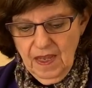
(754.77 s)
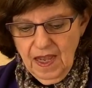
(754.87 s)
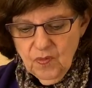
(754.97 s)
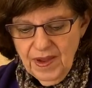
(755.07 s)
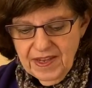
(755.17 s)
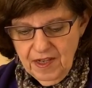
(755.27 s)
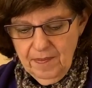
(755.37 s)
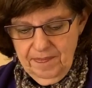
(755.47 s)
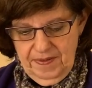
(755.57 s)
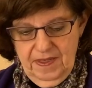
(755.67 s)
I wake
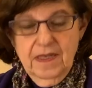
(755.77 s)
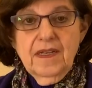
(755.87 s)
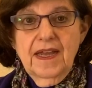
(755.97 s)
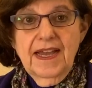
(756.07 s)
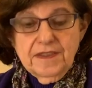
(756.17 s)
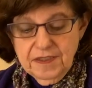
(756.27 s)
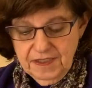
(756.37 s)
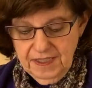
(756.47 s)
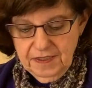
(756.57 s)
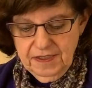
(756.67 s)
up at
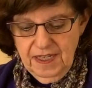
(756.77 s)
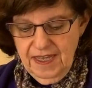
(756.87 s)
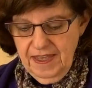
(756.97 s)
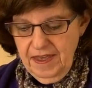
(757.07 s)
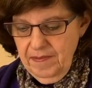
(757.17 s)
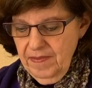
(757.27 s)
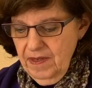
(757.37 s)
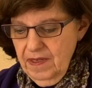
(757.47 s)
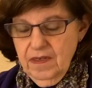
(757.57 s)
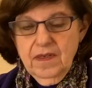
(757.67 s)
6 a.m.
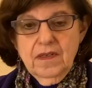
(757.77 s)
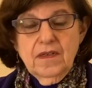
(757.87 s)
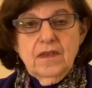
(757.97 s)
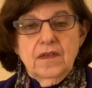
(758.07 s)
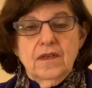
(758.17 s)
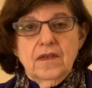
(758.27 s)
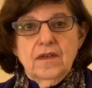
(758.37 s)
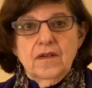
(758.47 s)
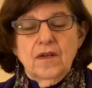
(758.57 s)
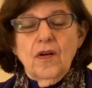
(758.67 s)

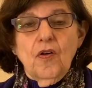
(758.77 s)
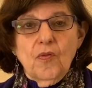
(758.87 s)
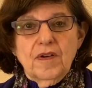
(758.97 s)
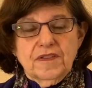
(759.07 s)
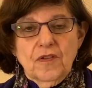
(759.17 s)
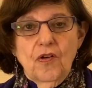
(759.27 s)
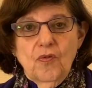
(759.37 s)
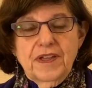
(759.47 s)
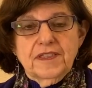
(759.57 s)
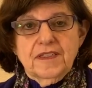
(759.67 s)
Almost
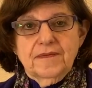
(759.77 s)
always.